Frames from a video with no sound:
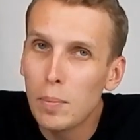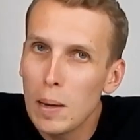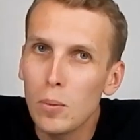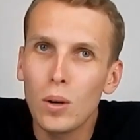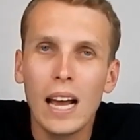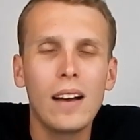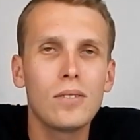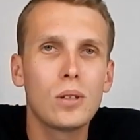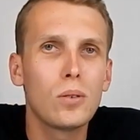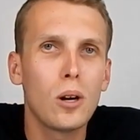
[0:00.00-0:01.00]
to other people
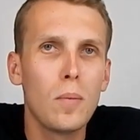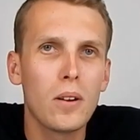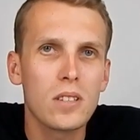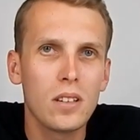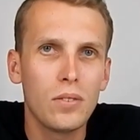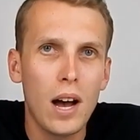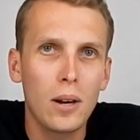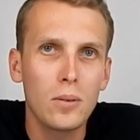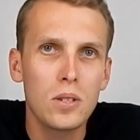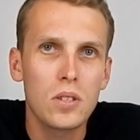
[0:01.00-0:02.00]
to have two robots in the
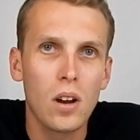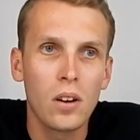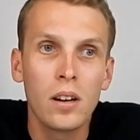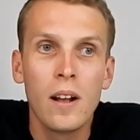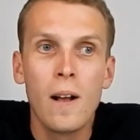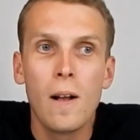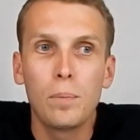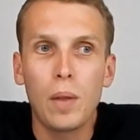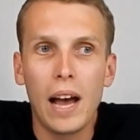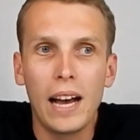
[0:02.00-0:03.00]
finals. So
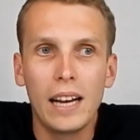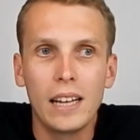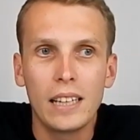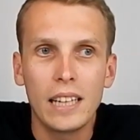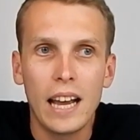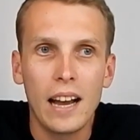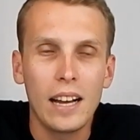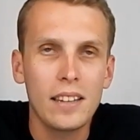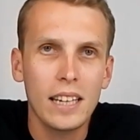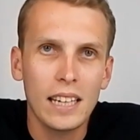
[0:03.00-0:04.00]
uh,
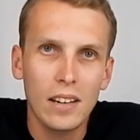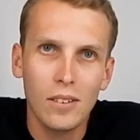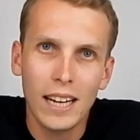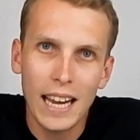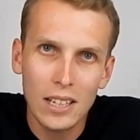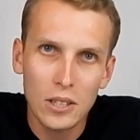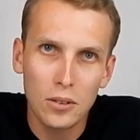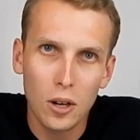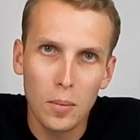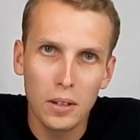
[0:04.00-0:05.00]
yeah, I think if I
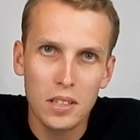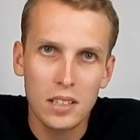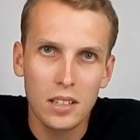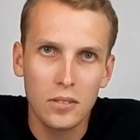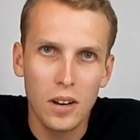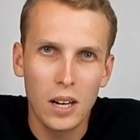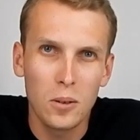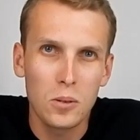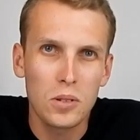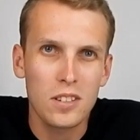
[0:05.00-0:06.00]
get two robots into the
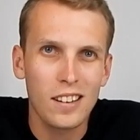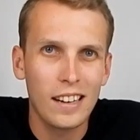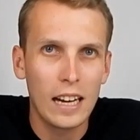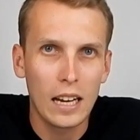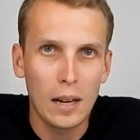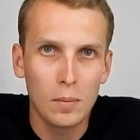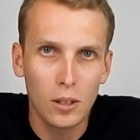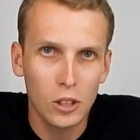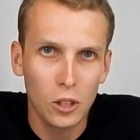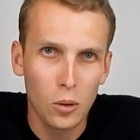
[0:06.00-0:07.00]
finals, I,
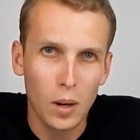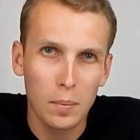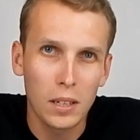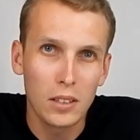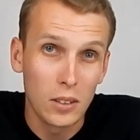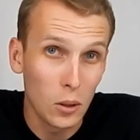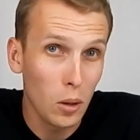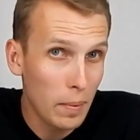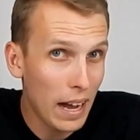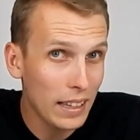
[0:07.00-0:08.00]
I'm not sure what I'm gonna
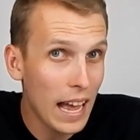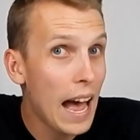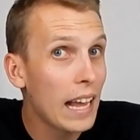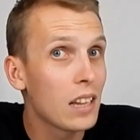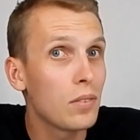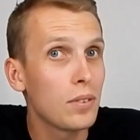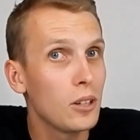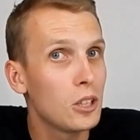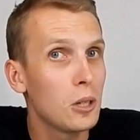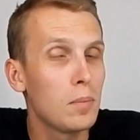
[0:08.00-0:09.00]
do about that in
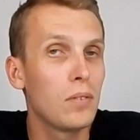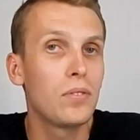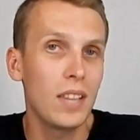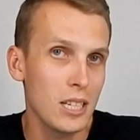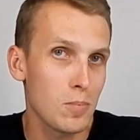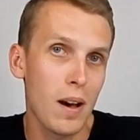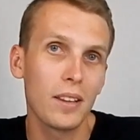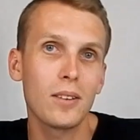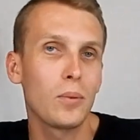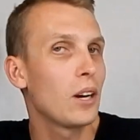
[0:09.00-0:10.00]
the future, but for
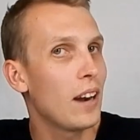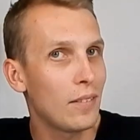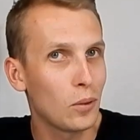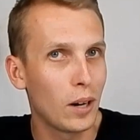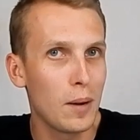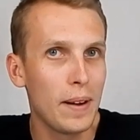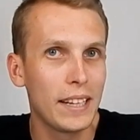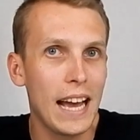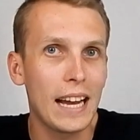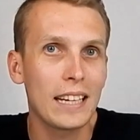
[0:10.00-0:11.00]
this month, we don't have to
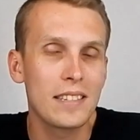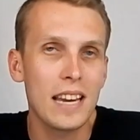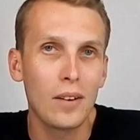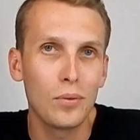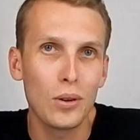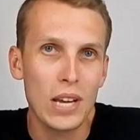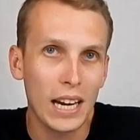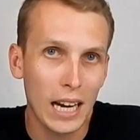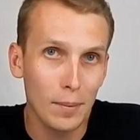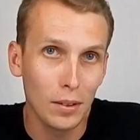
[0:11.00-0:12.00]
worry about that because
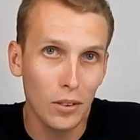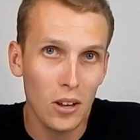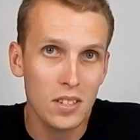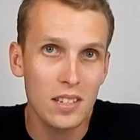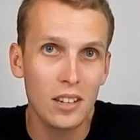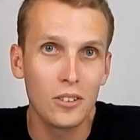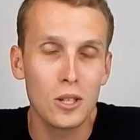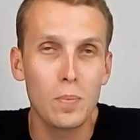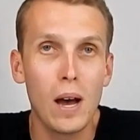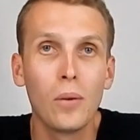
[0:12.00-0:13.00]
Downforce had a couple of losses
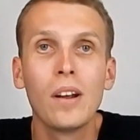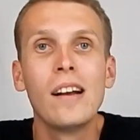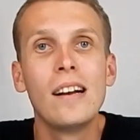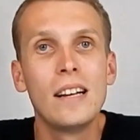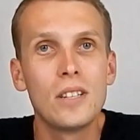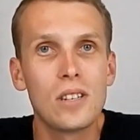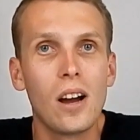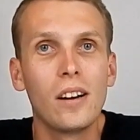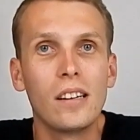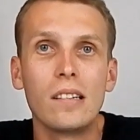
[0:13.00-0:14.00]
under its belt.
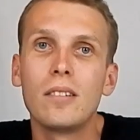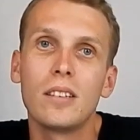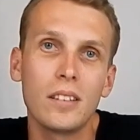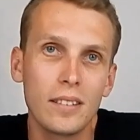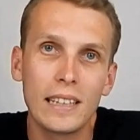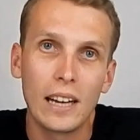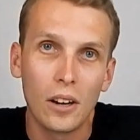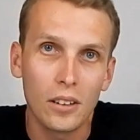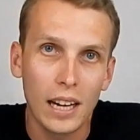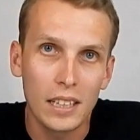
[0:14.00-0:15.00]
So,
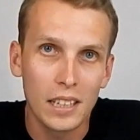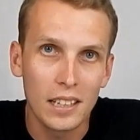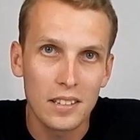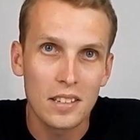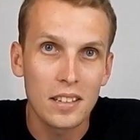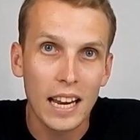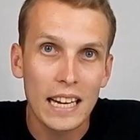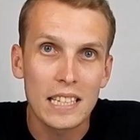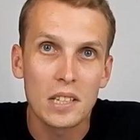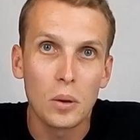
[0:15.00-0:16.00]
you know, it, it
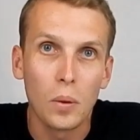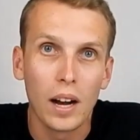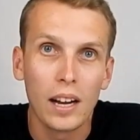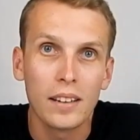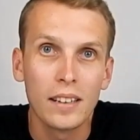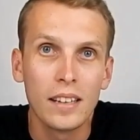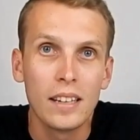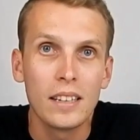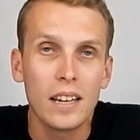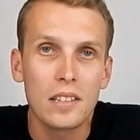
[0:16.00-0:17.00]
doesn't need to, uh,
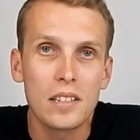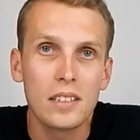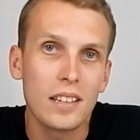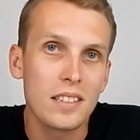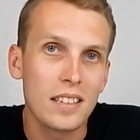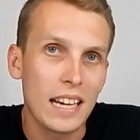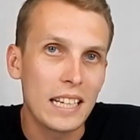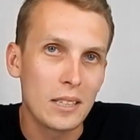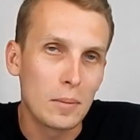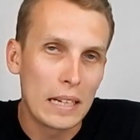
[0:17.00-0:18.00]
doesn't,
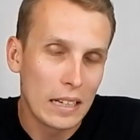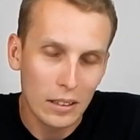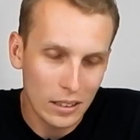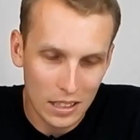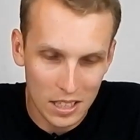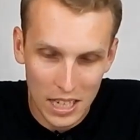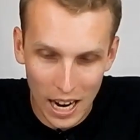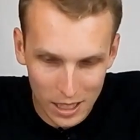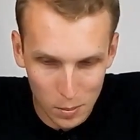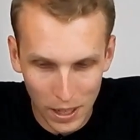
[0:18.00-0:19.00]
doesn't need to be
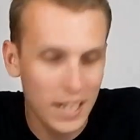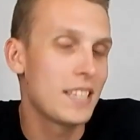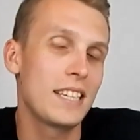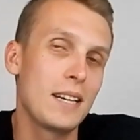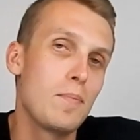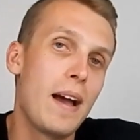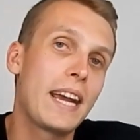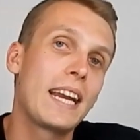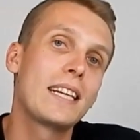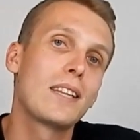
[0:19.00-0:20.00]
discussed because it
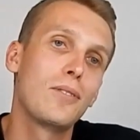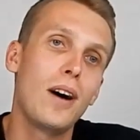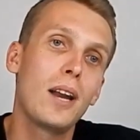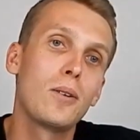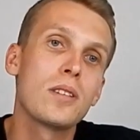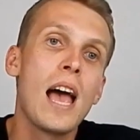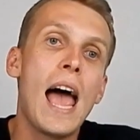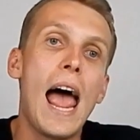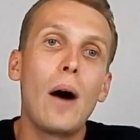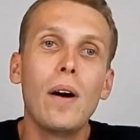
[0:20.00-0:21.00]
didn't make it into the
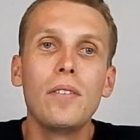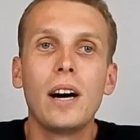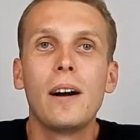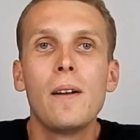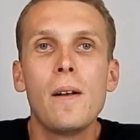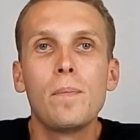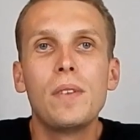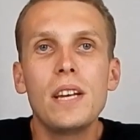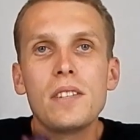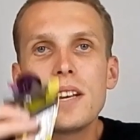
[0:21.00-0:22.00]
finals. However,
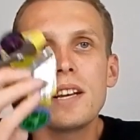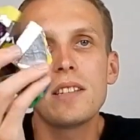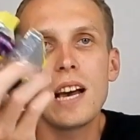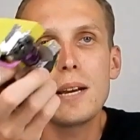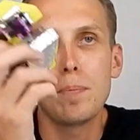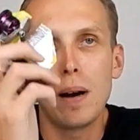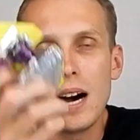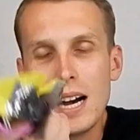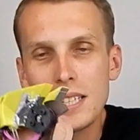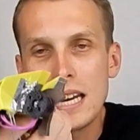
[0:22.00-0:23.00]
This Is
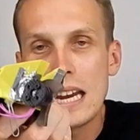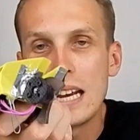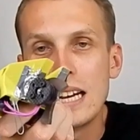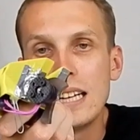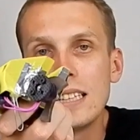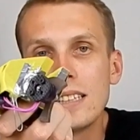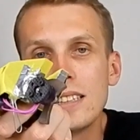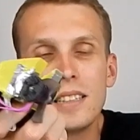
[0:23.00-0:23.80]
A Party